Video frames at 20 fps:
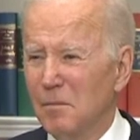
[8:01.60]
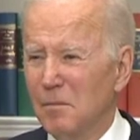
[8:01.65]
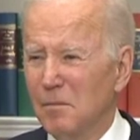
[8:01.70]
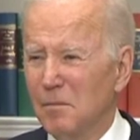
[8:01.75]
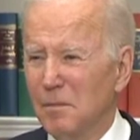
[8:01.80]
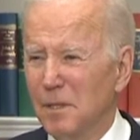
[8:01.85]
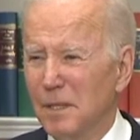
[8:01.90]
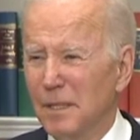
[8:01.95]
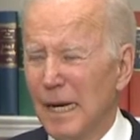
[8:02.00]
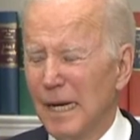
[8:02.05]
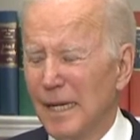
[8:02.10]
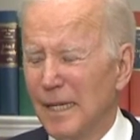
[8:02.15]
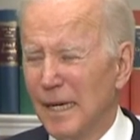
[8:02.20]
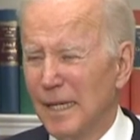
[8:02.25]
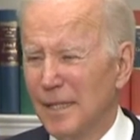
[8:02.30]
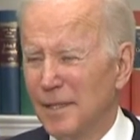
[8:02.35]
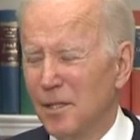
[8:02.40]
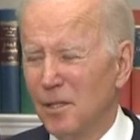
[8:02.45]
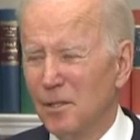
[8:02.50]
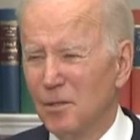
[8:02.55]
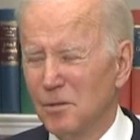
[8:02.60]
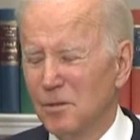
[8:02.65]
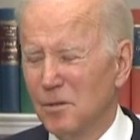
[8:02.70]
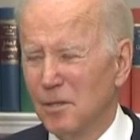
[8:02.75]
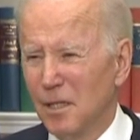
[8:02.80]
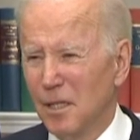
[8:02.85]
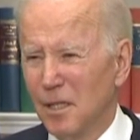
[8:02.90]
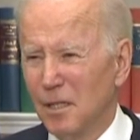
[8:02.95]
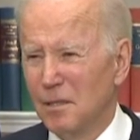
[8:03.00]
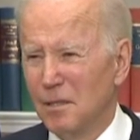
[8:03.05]
But I don't,
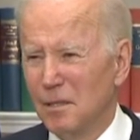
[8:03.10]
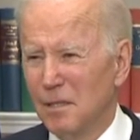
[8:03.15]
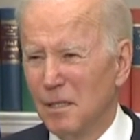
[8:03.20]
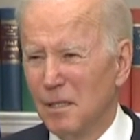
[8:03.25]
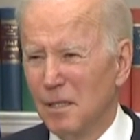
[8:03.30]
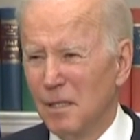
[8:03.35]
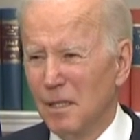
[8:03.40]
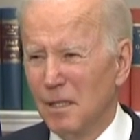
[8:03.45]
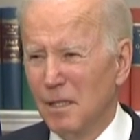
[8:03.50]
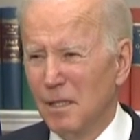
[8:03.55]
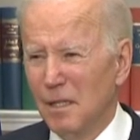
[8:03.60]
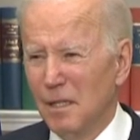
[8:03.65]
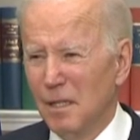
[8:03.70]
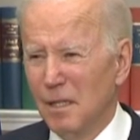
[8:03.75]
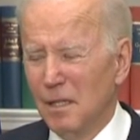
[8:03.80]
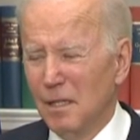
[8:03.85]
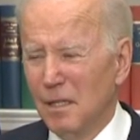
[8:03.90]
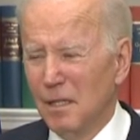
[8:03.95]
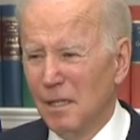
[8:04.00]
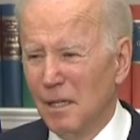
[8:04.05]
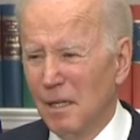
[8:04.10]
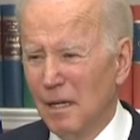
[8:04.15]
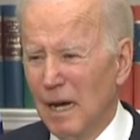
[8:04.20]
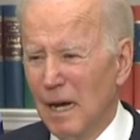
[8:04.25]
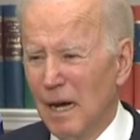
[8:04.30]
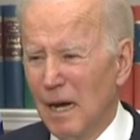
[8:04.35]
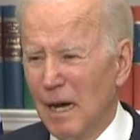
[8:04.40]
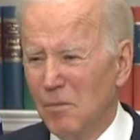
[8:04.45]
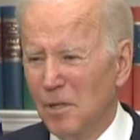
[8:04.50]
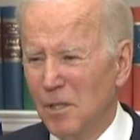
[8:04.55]

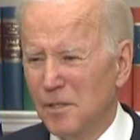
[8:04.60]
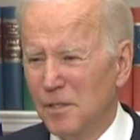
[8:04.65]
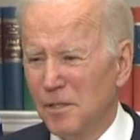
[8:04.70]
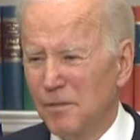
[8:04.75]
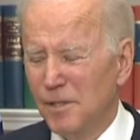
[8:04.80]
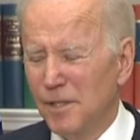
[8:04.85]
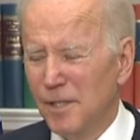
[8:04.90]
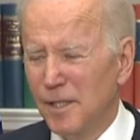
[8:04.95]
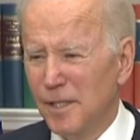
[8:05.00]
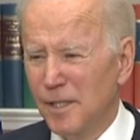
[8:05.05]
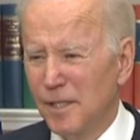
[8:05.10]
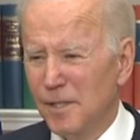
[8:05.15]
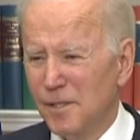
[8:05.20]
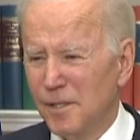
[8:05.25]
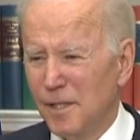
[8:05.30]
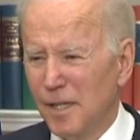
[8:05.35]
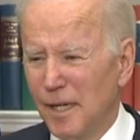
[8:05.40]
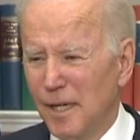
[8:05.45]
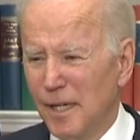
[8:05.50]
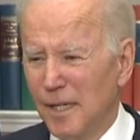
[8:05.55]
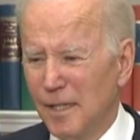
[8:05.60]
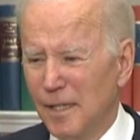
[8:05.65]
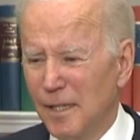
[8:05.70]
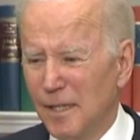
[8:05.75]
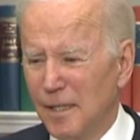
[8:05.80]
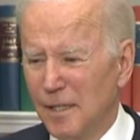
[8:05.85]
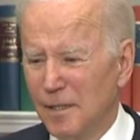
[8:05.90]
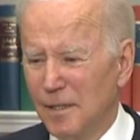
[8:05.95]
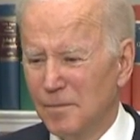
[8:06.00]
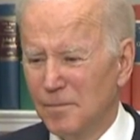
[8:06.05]
how much of it is
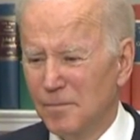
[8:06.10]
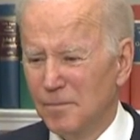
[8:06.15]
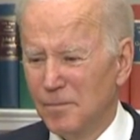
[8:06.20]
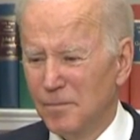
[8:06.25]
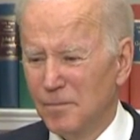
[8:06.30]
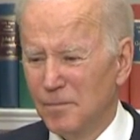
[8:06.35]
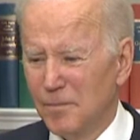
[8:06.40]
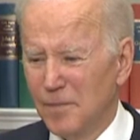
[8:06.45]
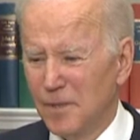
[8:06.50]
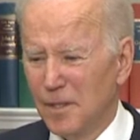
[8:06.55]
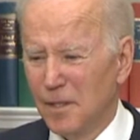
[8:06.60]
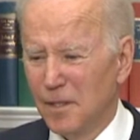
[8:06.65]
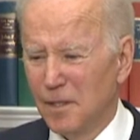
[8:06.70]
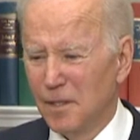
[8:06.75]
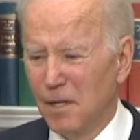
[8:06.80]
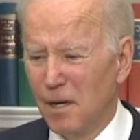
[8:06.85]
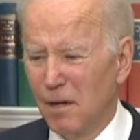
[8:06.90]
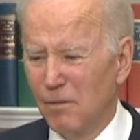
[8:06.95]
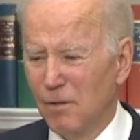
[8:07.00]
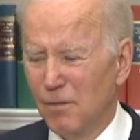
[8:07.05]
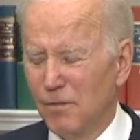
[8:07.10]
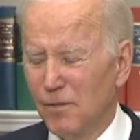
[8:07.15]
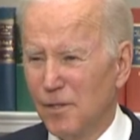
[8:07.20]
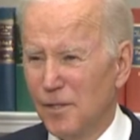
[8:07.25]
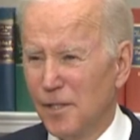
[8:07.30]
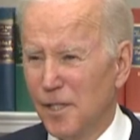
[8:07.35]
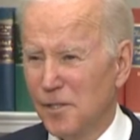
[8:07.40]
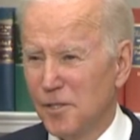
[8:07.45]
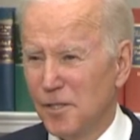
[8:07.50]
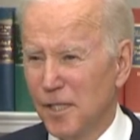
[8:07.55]
a cover for
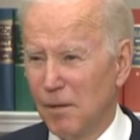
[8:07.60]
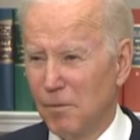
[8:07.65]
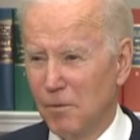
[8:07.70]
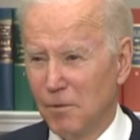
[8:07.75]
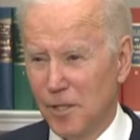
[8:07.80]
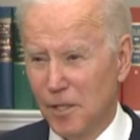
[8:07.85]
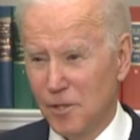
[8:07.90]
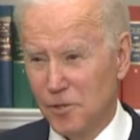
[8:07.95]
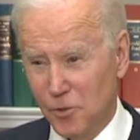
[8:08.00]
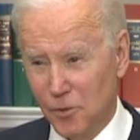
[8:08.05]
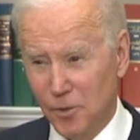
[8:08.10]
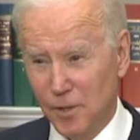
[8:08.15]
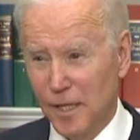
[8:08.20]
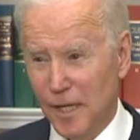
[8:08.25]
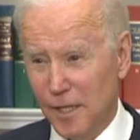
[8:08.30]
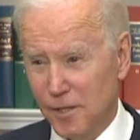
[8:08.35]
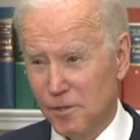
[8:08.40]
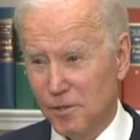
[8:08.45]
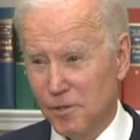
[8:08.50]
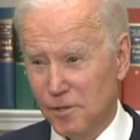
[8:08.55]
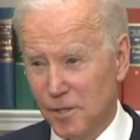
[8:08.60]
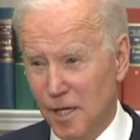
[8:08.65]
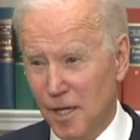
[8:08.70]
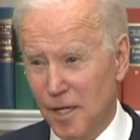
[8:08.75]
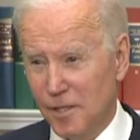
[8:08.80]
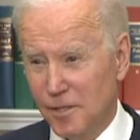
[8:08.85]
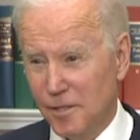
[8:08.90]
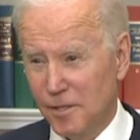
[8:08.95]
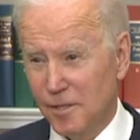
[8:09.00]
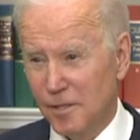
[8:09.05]
just saying we're just doing
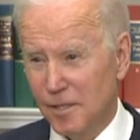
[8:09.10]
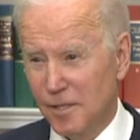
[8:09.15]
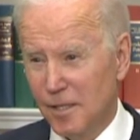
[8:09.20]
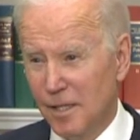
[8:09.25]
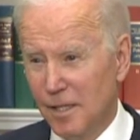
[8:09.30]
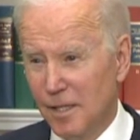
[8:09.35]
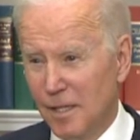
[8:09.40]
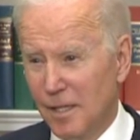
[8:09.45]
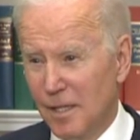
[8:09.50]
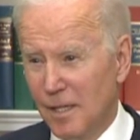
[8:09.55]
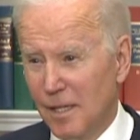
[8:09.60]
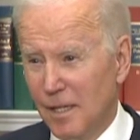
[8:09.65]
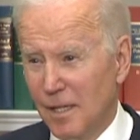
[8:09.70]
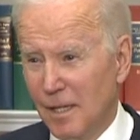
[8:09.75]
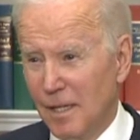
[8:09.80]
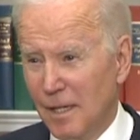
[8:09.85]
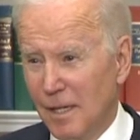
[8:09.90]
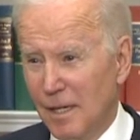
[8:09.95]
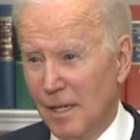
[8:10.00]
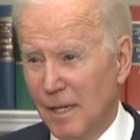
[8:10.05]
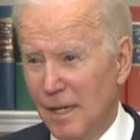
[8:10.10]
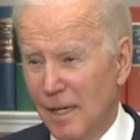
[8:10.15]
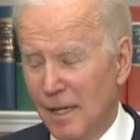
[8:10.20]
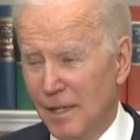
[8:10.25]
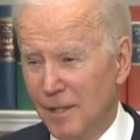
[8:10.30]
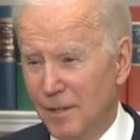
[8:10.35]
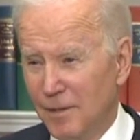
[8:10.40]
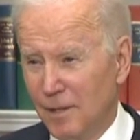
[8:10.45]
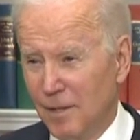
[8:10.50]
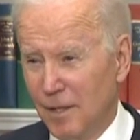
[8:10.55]
exercises
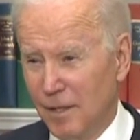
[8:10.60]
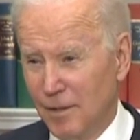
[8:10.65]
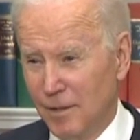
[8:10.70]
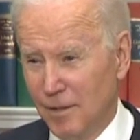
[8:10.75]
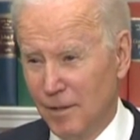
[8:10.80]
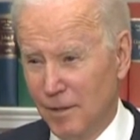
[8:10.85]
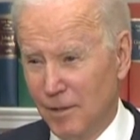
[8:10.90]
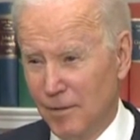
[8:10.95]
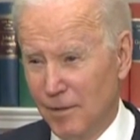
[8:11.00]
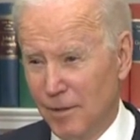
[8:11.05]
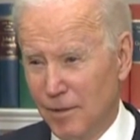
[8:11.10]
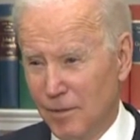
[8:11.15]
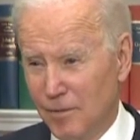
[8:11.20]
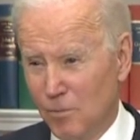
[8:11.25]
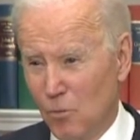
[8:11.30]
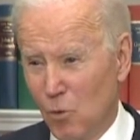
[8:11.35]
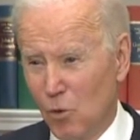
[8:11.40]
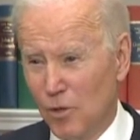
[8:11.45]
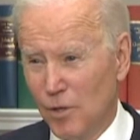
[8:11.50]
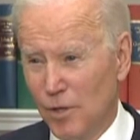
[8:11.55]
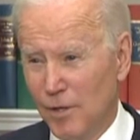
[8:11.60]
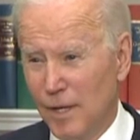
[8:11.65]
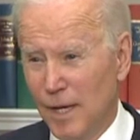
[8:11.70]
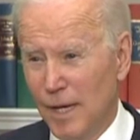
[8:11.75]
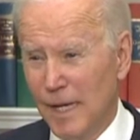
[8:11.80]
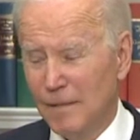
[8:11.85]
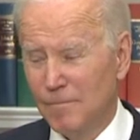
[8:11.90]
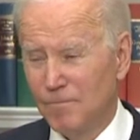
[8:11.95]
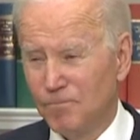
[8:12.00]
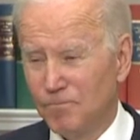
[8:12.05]
and there's more than
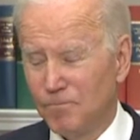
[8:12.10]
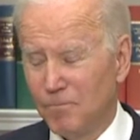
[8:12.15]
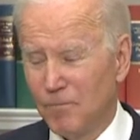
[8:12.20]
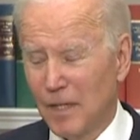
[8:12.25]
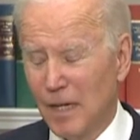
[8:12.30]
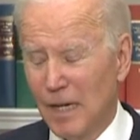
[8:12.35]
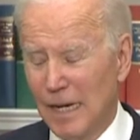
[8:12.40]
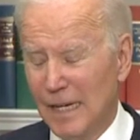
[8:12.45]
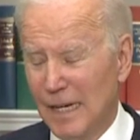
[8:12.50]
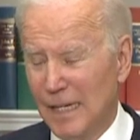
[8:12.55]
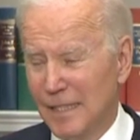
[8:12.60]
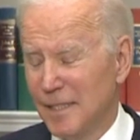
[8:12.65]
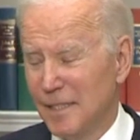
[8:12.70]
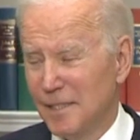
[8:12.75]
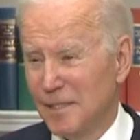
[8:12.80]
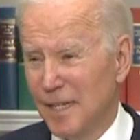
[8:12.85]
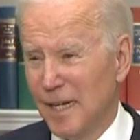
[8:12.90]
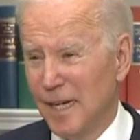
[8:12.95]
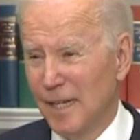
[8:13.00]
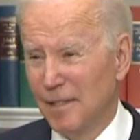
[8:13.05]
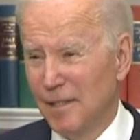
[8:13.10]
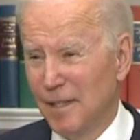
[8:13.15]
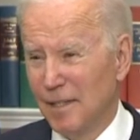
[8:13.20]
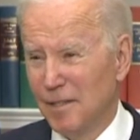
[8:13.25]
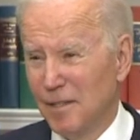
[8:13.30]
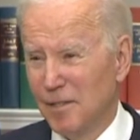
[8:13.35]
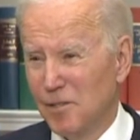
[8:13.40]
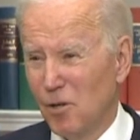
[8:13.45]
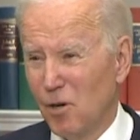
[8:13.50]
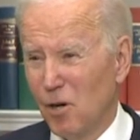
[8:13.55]
that, I just can't,
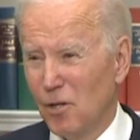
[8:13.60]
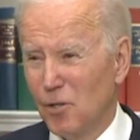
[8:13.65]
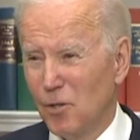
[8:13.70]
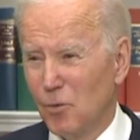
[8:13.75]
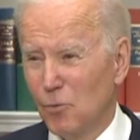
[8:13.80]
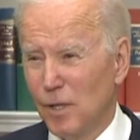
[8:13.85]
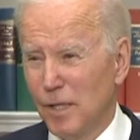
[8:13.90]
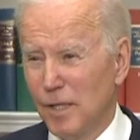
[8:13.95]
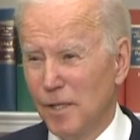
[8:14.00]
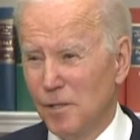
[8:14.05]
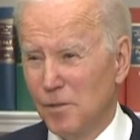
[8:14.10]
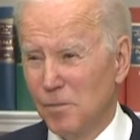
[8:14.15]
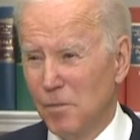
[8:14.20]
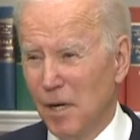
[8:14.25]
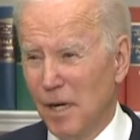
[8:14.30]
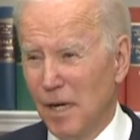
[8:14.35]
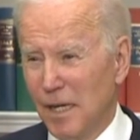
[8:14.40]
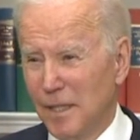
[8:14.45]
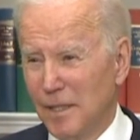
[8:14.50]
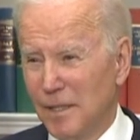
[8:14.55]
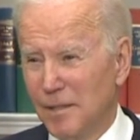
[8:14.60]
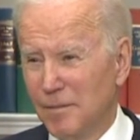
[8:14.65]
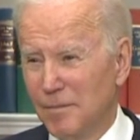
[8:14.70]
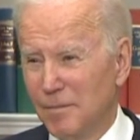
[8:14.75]
it's hard to read his mind.